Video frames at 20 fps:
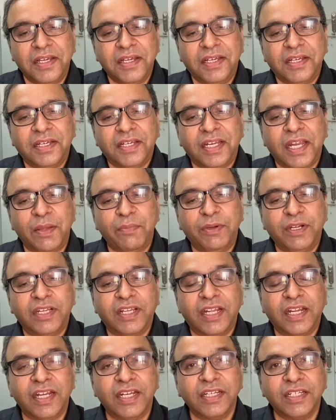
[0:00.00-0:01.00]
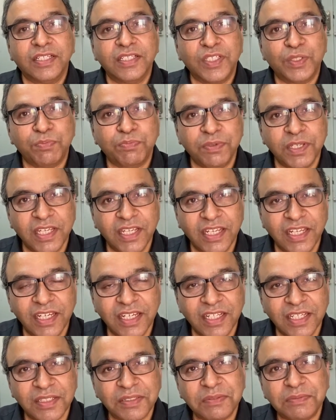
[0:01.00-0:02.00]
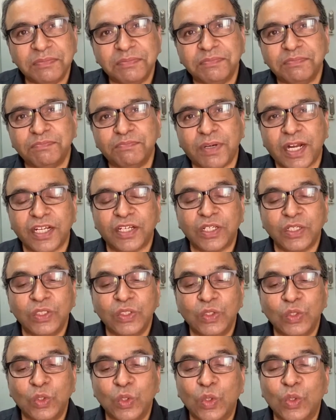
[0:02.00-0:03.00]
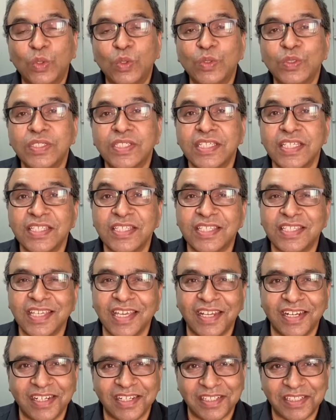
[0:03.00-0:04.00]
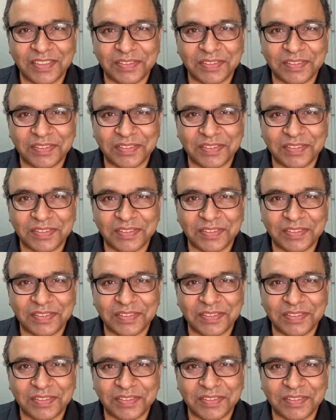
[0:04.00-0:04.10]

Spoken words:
Rabbit had speed but no sincerity,